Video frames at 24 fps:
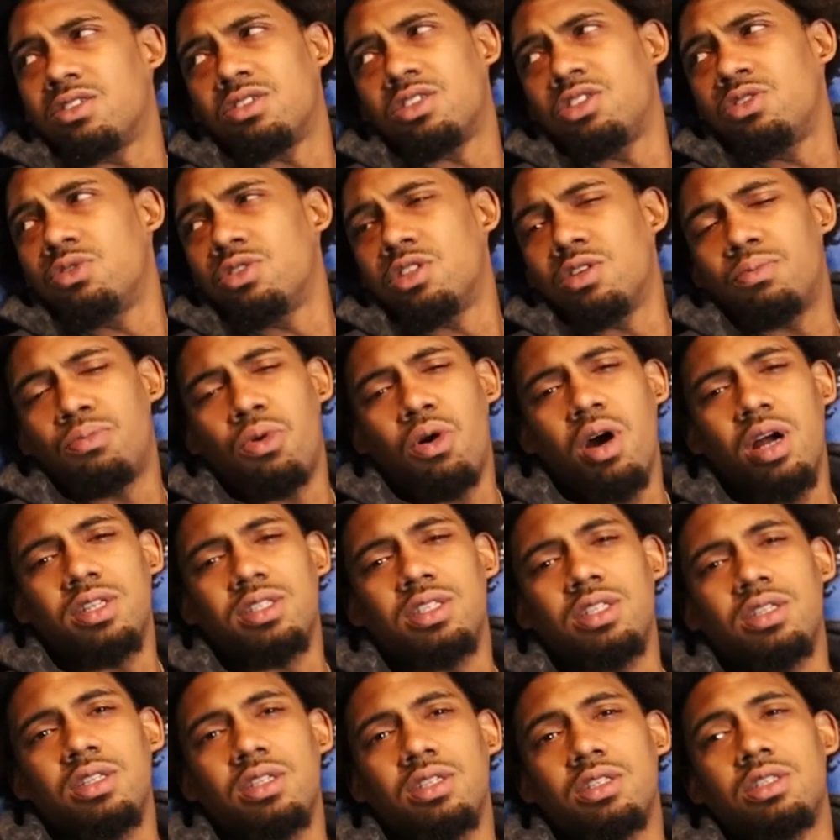So okay. she was a
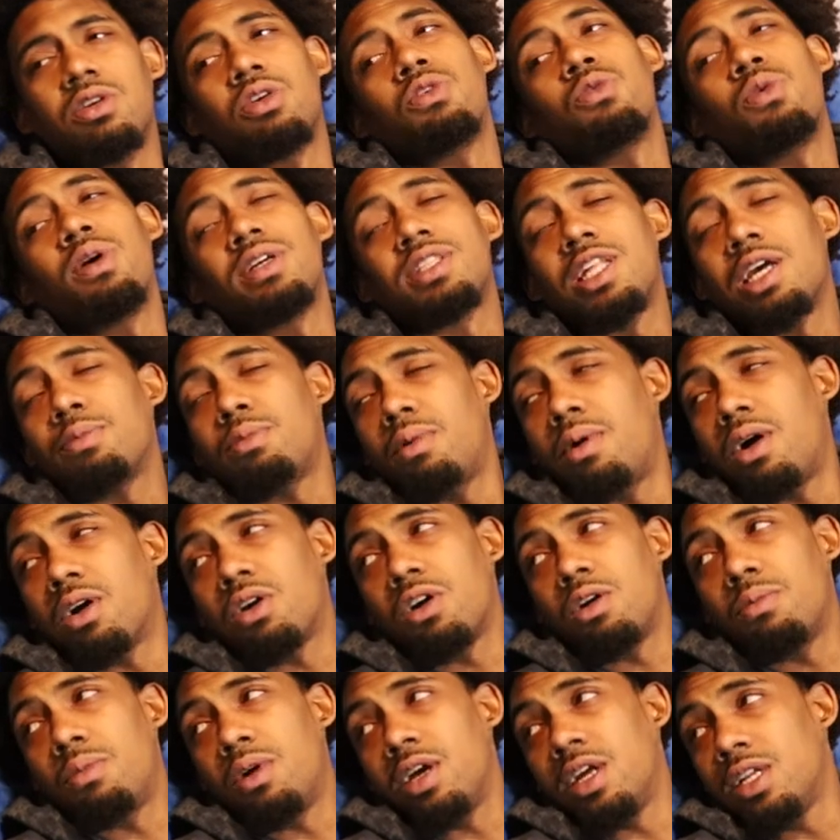bartender. So one thing with my
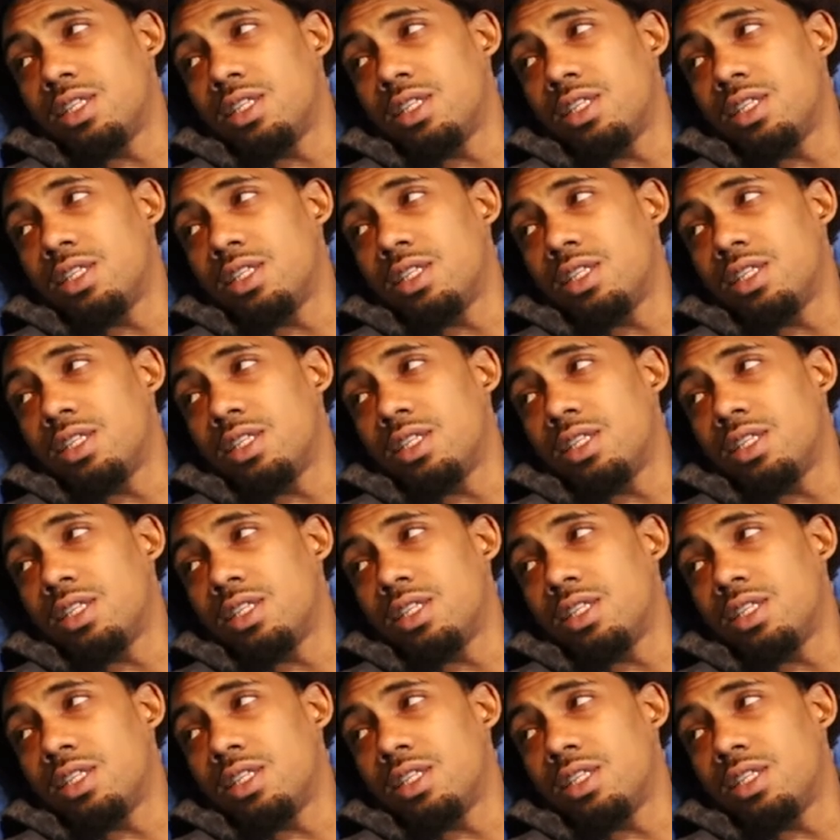grandma,